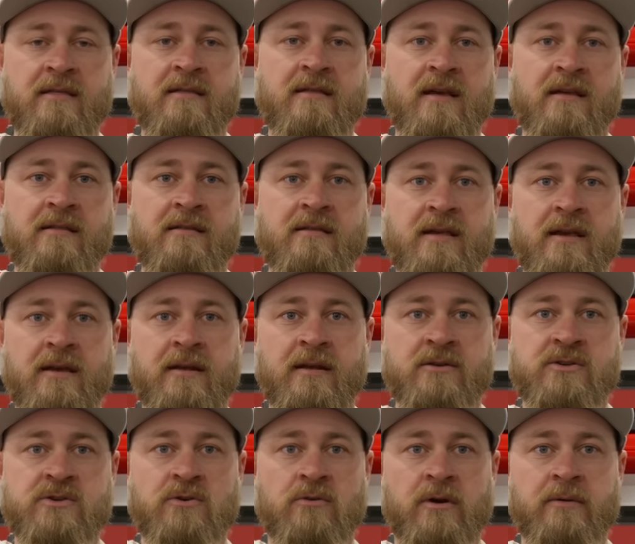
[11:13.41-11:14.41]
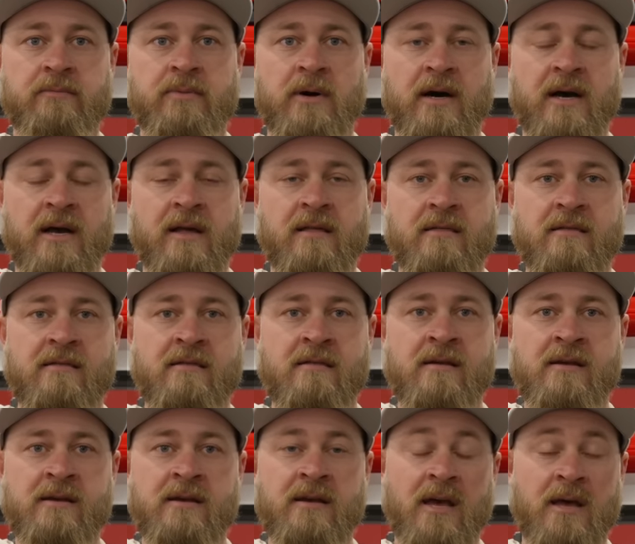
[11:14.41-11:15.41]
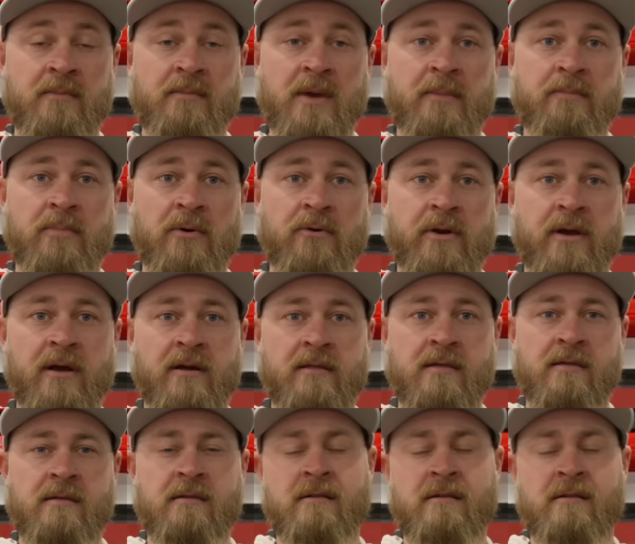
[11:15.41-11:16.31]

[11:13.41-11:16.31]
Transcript: 16 at Torrey Pines and make birdie on